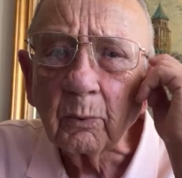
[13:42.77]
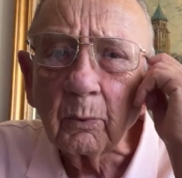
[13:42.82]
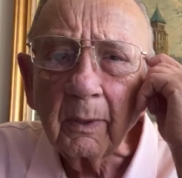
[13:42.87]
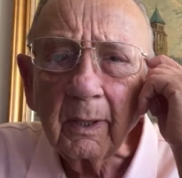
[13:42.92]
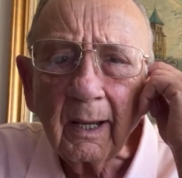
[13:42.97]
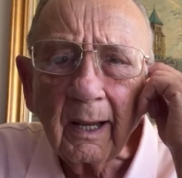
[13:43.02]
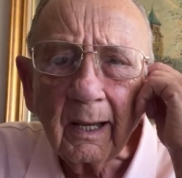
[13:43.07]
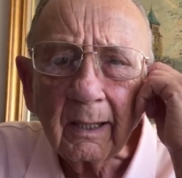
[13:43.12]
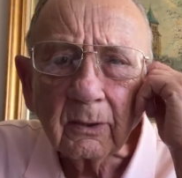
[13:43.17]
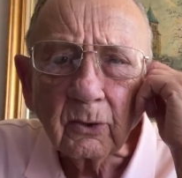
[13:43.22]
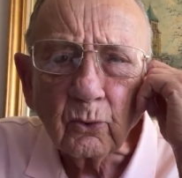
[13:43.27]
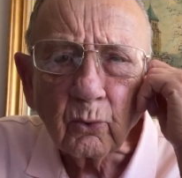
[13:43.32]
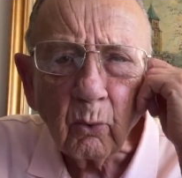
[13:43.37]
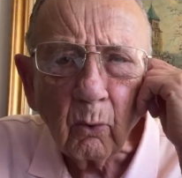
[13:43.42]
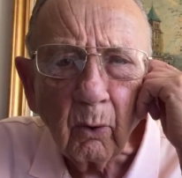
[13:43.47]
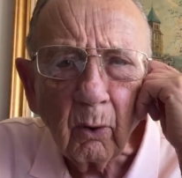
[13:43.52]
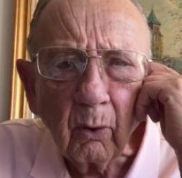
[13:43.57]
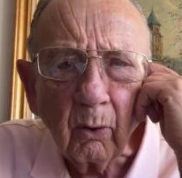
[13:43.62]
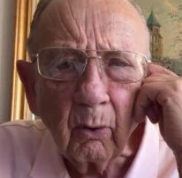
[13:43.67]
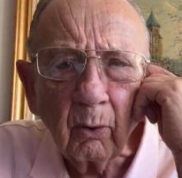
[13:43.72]
We got
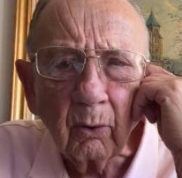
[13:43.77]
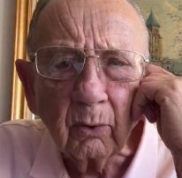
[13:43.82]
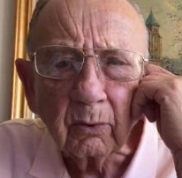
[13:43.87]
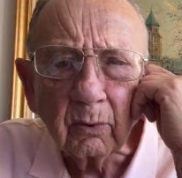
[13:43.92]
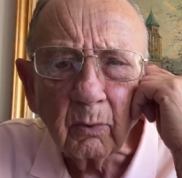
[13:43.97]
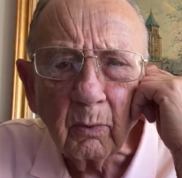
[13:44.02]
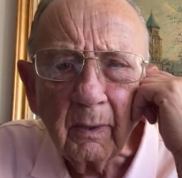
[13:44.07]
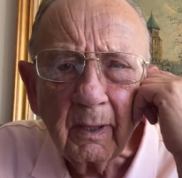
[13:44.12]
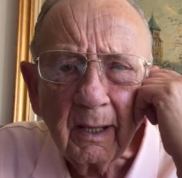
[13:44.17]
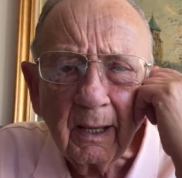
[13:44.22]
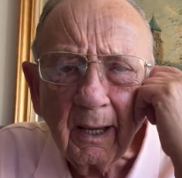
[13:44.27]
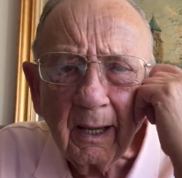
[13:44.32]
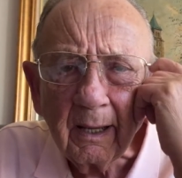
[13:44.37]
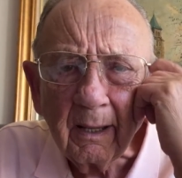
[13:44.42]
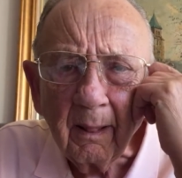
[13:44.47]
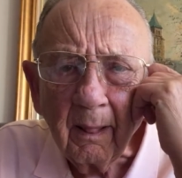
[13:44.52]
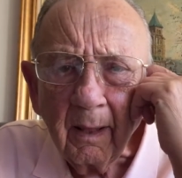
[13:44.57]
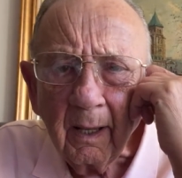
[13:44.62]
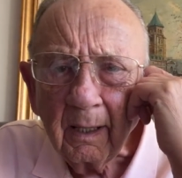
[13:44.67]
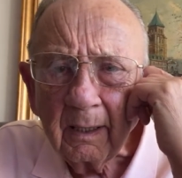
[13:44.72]
trolls. We
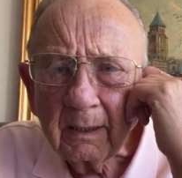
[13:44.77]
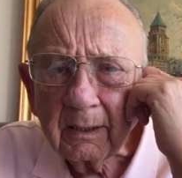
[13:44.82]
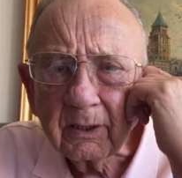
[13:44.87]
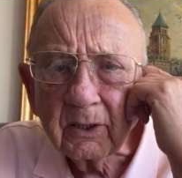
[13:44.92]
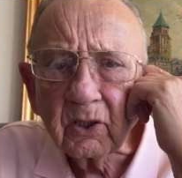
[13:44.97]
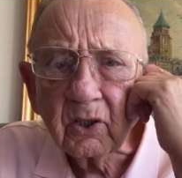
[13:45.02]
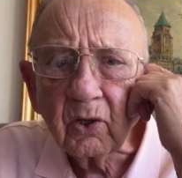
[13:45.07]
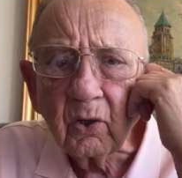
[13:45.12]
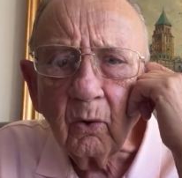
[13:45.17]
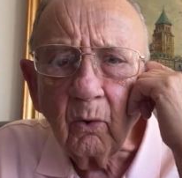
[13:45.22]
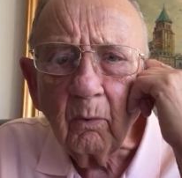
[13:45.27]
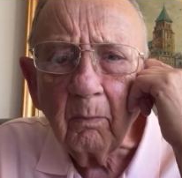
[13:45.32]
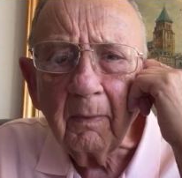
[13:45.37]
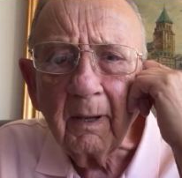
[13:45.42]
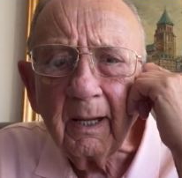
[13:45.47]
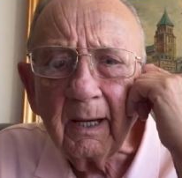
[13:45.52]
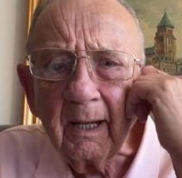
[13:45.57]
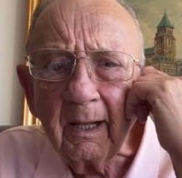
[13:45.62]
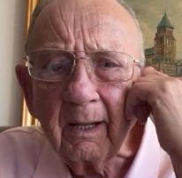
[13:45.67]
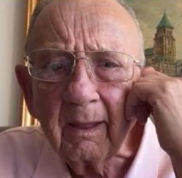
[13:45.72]
got so
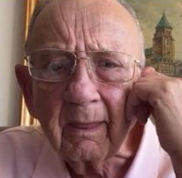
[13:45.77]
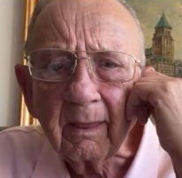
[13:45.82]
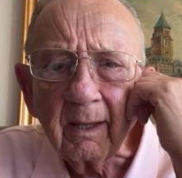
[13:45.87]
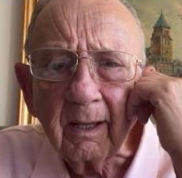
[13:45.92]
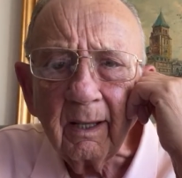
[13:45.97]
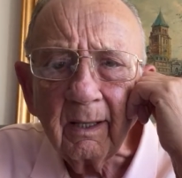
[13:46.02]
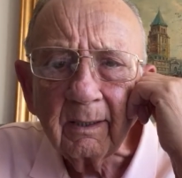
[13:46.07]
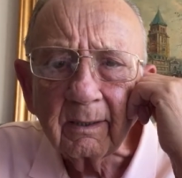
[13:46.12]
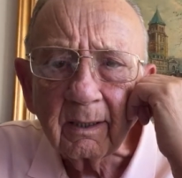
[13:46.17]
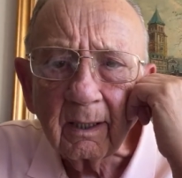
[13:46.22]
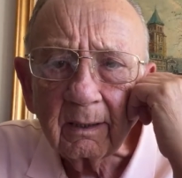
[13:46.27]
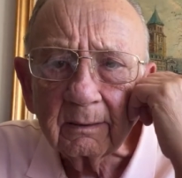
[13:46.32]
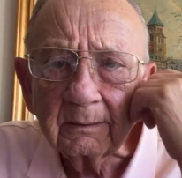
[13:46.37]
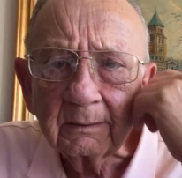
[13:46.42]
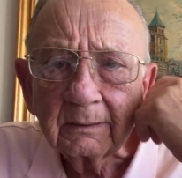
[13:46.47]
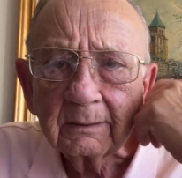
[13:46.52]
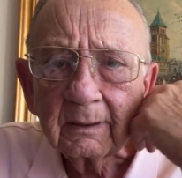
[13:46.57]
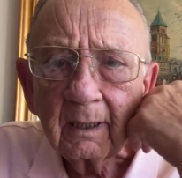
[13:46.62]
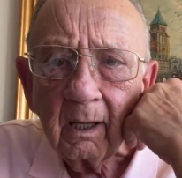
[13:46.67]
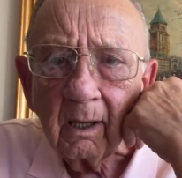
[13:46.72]
many things.
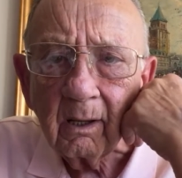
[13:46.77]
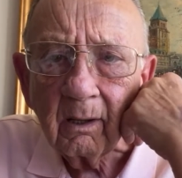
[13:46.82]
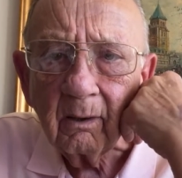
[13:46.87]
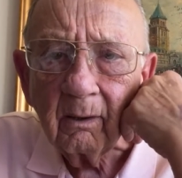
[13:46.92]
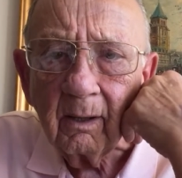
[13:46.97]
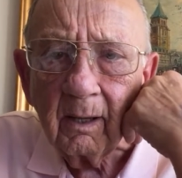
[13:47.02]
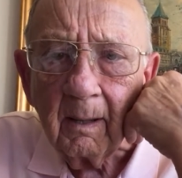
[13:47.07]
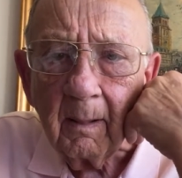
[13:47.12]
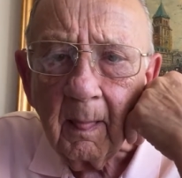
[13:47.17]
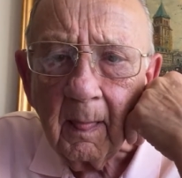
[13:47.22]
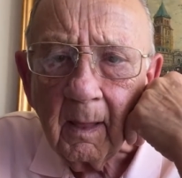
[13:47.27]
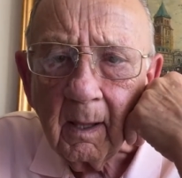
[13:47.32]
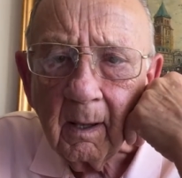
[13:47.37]
All right?